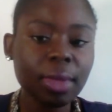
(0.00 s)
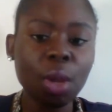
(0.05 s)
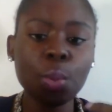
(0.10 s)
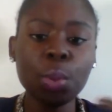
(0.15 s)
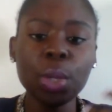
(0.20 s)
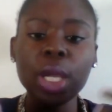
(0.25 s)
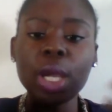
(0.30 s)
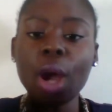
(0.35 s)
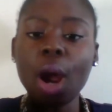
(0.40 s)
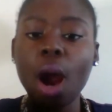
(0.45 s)

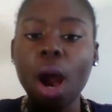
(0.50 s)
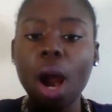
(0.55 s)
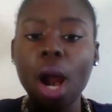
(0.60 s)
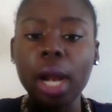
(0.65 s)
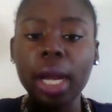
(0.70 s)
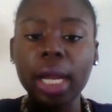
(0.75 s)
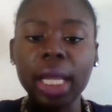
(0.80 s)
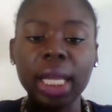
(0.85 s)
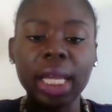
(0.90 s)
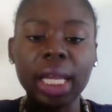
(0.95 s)
We
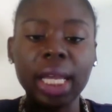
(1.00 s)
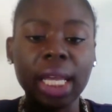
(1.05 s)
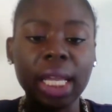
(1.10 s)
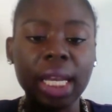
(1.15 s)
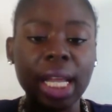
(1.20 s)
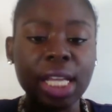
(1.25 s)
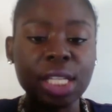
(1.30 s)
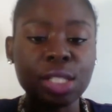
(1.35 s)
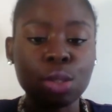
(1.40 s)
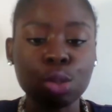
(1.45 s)
are
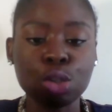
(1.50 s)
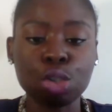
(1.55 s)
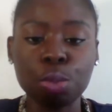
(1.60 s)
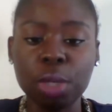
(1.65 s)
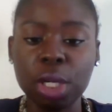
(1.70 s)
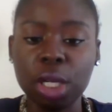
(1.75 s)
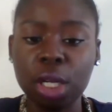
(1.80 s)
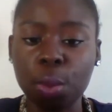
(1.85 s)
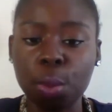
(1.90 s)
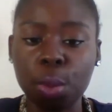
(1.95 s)
in a social
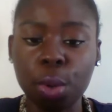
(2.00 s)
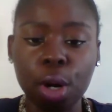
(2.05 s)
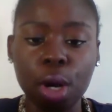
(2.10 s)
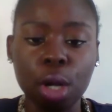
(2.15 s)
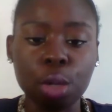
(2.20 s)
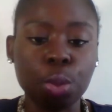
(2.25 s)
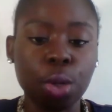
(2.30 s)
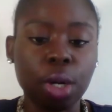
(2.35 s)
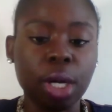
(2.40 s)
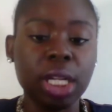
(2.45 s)
media
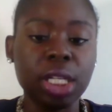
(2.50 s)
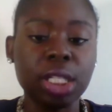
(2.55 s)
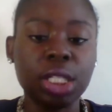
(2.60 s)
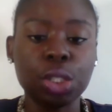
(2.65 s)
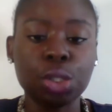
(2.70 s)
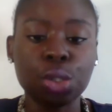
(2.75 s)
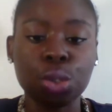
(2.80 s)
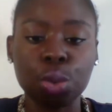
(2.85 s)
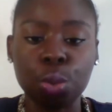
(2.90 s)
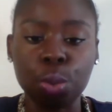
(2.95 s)
world. We're in a
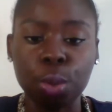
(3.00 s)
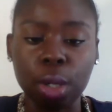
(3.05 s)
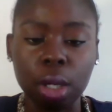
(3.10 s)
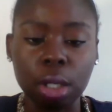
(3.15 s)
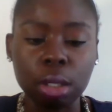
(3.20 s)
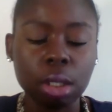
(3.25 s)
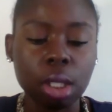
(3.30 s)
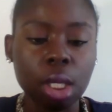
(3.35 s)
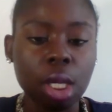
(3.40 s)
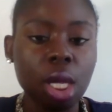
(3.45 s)
digital
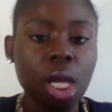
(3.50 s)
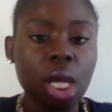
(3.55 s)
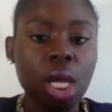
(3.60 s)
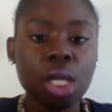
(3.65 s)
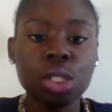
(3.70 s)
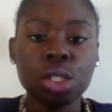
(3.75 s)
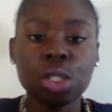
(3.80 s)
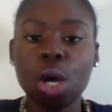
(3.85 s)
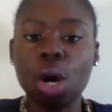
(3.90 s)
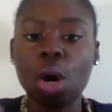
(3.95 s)
world.
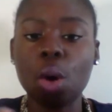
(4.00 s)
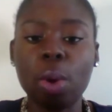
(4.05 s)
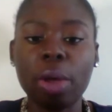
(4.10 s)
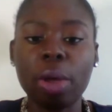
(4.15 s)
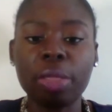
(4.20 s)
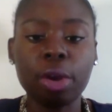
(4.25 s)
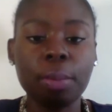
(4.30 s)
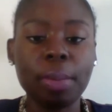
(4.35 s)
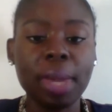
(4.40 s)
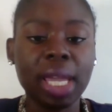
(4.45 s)
So
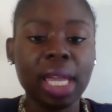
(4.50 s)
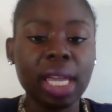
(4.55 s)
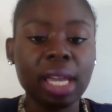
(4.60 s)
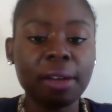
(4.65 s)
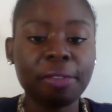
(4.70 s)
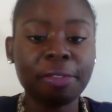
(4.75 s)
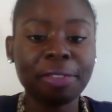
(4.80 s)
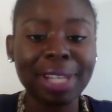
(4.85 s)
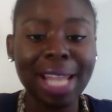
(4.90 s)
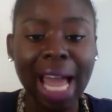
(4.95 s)
whether you're making
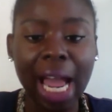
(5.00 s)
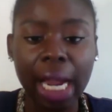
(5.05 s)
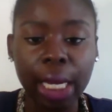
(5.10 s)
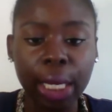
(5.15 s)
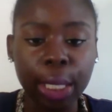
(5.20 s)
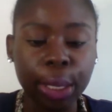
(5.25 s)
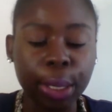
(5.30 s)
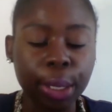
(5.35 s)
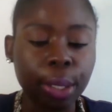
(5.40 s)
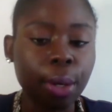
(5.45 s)
a
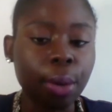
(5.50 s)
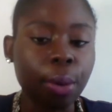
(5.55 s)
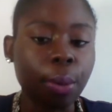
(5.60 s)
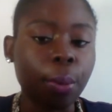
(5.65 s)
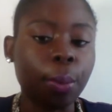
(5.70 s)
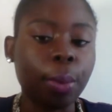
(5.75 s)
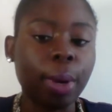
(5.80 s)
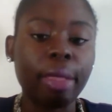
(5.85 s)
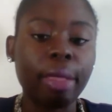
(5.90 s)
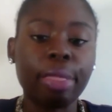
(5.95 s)
flyer,
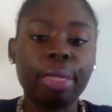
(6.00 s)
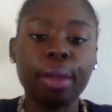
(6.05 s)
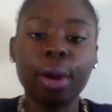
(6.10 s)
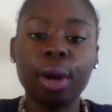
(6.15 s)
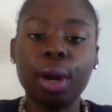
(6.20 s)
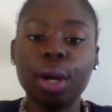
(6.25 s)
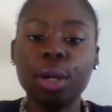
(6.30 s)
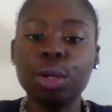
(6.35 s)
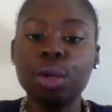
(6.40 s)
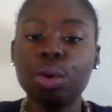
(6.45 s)

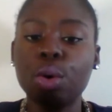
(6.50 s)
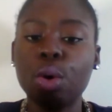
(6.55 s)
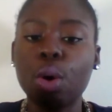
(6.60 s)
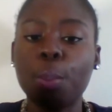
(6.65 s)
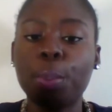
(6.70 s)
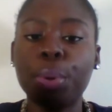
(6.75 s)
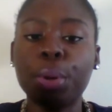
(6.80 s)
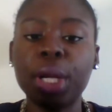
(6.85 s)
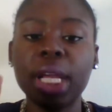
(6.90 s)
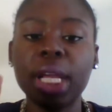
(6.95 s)
whether
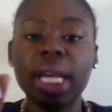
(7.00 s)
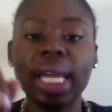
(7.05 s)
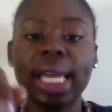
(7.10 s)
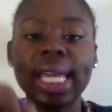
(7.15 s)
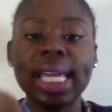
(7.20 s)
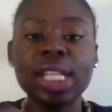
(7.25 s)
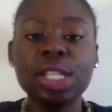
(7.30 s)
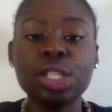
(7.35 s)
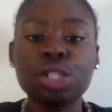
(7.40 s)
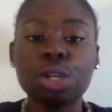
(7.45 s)
you're putting an
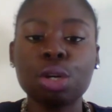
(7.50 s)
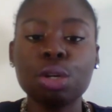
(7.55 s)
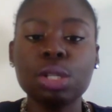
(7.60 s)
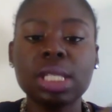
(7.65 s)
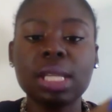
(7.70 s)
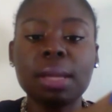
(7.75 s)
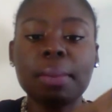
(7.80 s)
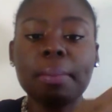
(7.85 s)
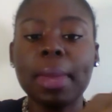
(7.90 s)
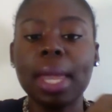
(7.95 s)
insert
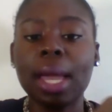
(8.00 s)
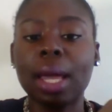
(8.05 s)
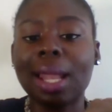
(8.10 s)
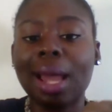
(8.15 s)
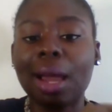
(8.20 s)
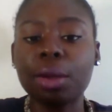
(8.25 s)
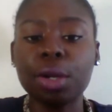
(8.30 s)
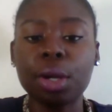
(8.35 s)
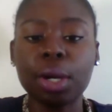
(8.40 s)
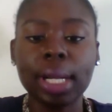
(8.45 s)
to mail
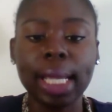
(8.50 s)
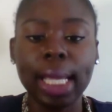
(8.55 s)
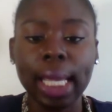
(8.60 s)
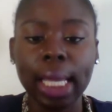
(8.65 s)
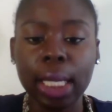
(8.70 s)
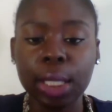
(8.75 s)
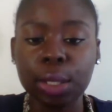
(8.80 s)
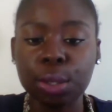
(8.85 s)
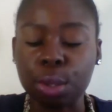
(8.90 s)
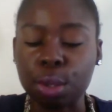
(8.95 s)
out your
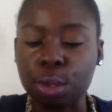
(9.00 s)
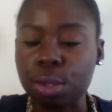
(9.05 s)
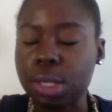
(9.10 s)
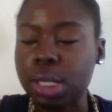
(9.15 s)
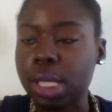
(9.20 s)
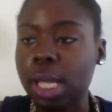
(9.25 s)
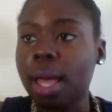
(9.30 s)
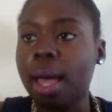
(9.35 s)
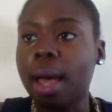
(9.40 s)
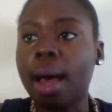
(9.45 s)

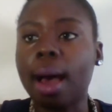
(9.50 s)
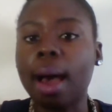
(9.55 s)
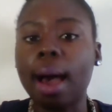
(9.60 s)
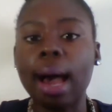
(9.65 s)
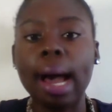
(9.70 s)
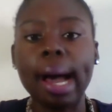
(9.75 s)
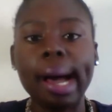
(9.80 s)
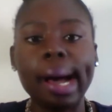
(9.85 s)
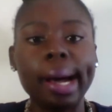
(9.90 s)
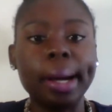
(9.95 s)
candles,
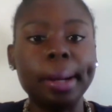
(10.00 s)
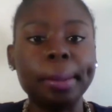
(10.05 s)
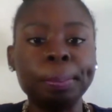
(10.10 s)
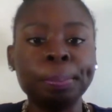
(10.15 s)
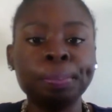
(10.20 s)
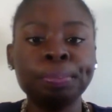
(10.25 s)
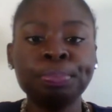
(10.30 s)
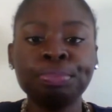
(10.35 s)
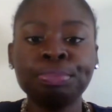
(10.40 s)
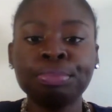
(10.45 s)

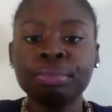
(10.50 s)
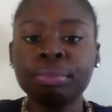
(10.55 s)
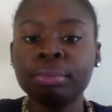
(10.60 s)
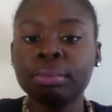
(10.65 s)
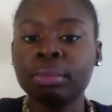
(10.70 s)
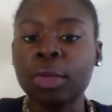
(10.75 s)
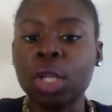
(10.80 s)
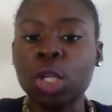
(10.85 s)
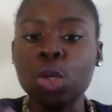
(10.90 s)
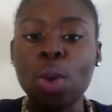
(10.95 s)

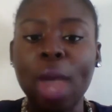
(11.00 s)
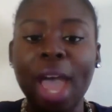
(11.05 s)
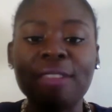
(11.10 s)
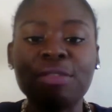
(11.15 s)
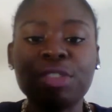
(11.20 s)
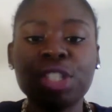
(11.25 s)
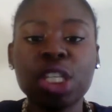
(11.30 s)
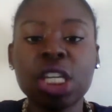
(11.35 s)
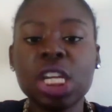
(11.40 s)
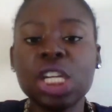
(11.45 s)
you
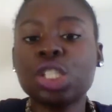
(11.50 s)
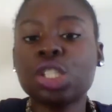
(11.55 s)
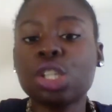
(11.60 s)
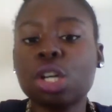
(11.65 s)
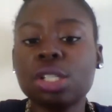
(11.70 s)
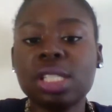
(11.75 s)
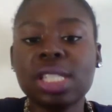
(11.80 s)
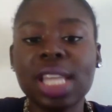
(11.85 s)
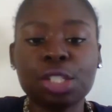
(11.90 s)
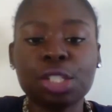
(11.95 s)
have
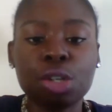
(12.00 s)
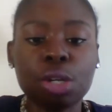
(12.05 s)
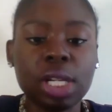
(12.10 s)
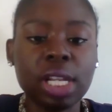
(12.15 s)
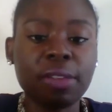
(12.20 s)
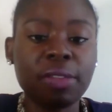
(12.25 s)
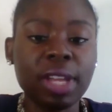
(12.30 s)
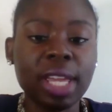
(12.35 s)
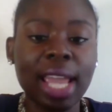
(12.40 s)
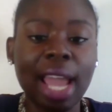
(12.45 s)
t-shirts that you're
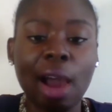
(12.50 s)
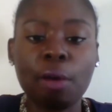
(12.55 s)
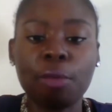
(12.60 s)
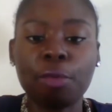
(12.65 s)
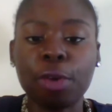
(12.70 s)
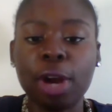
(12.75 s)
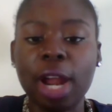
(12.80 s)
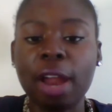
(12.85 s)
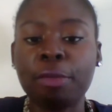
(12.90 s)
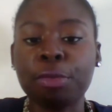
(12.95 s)
giving out
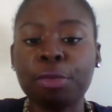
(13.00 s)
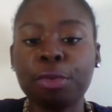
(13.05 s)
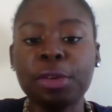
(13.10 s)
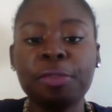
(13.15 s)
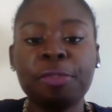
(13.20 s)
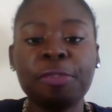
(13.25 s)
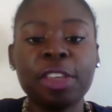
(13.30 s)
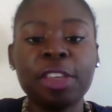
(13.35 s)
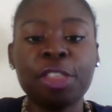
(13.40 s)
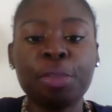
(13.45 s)
for every
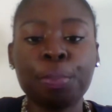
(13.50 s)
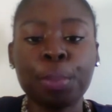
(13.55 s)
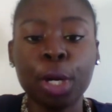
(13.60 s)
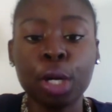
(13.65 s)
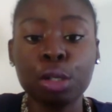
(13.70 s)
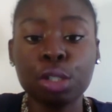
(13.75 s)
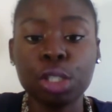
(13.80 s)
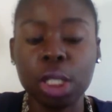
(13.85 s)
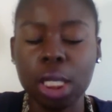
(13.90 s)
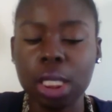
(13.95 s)
5th
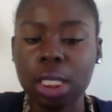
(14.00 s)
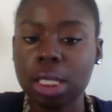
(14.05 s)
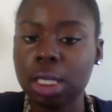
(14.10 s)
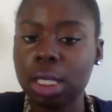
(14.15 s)
purchase.